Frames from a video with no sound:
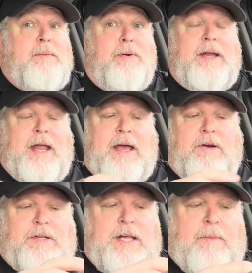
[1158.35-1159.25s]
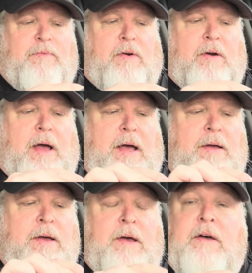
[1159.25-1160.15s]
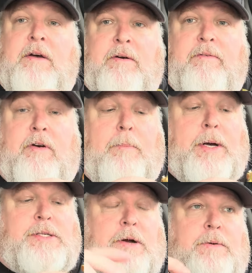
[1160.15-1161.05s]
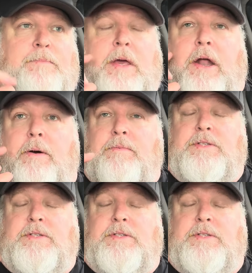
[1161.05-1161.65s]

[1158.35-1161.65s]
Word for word: pretty dang good tip for, uh, for a busker, you know?